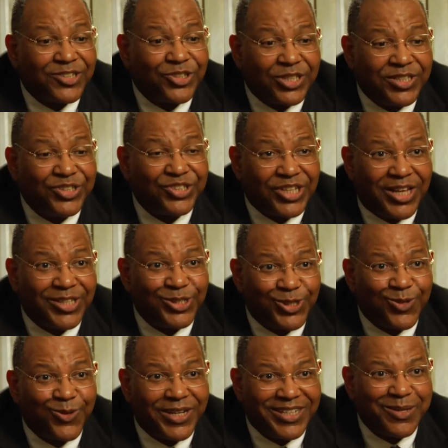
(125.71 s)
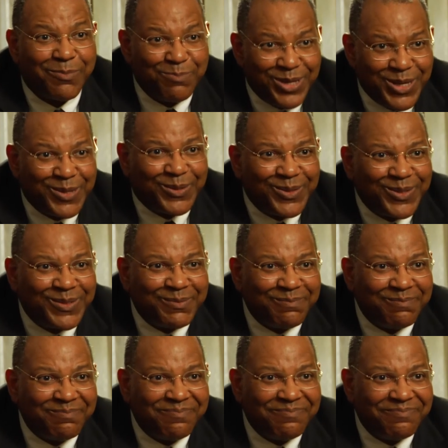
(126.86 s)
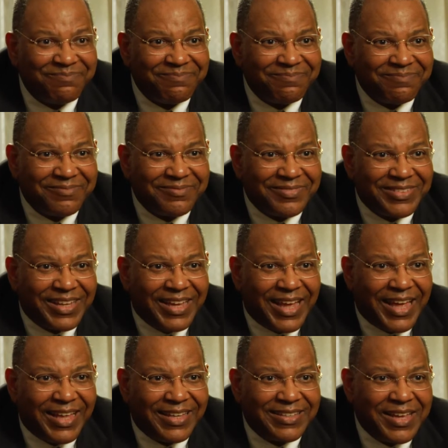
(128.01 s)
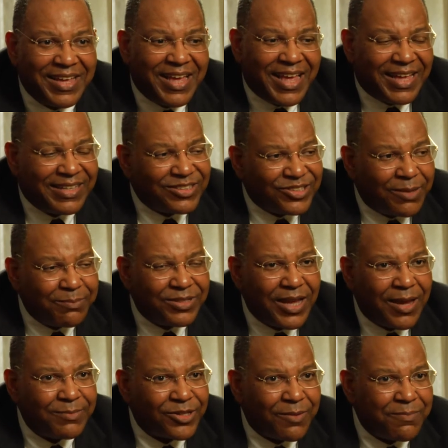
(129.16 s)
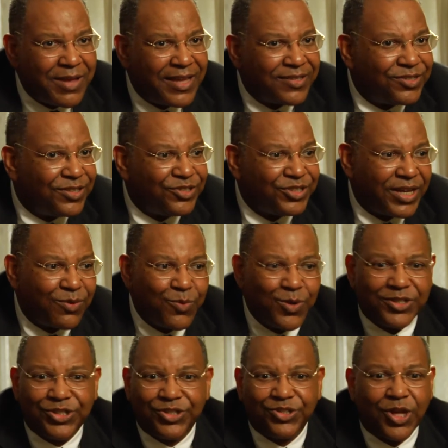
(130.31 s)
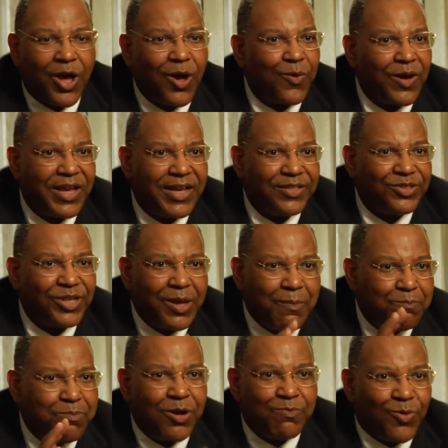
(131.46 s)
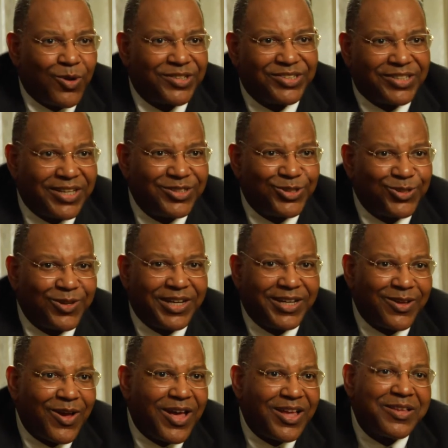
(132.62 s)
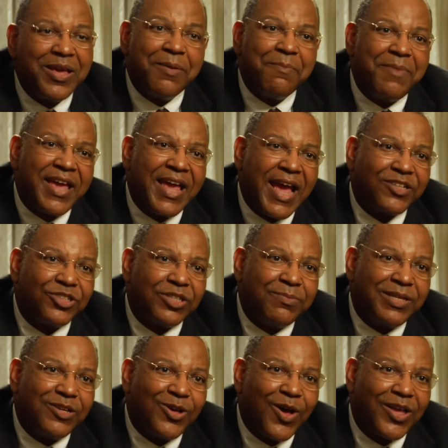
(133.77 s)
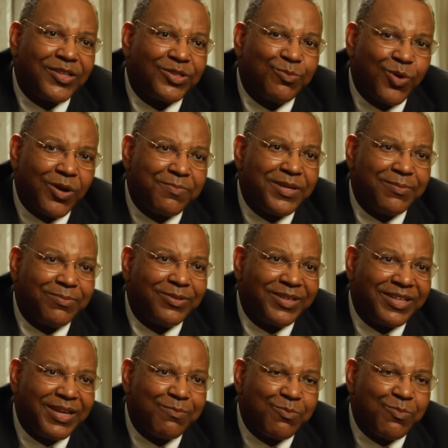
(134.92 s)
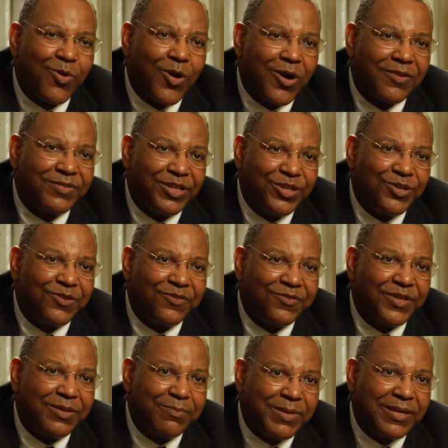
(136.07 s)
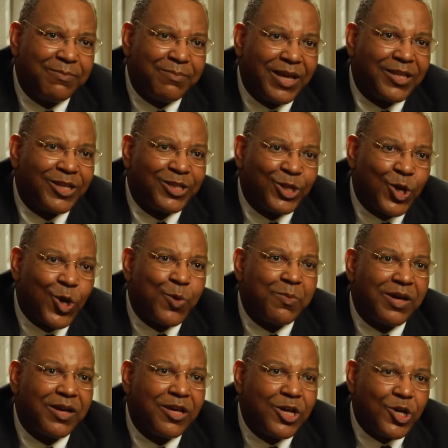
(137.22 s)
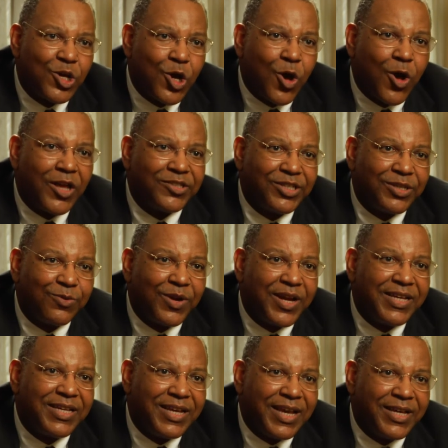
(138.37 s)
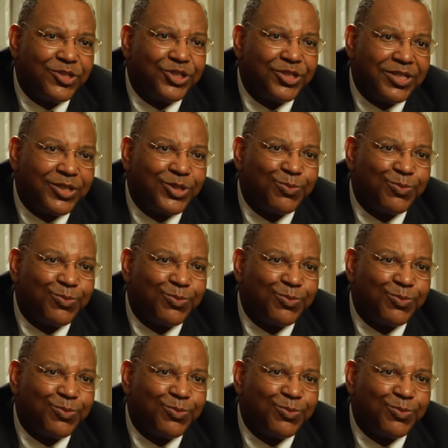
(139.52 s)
actually sunscreen abuse. Wow. And, and sometimes our messaging, which is always put more sunscreen on, may actually be causing more people to get more of the UVB melanoma causing radiation